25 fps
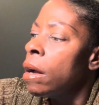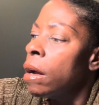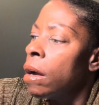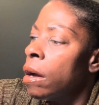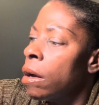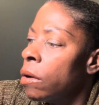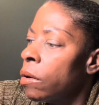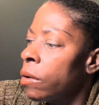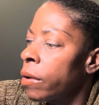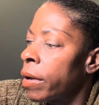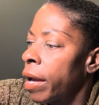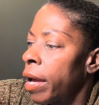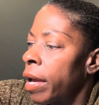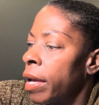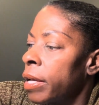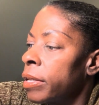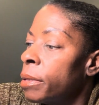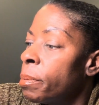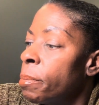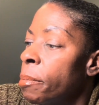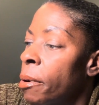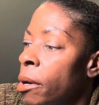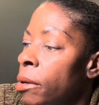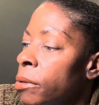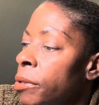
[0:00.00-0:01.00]
Okay, it's
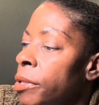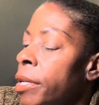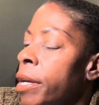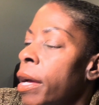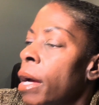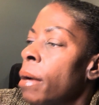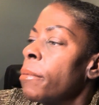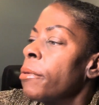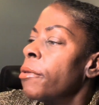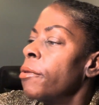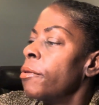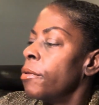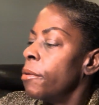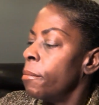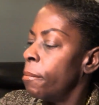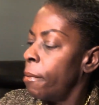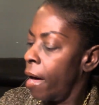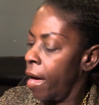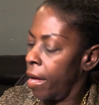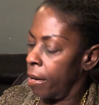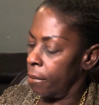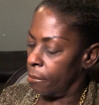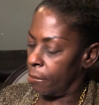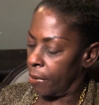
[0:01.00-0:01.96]
supposed to come through the bottom,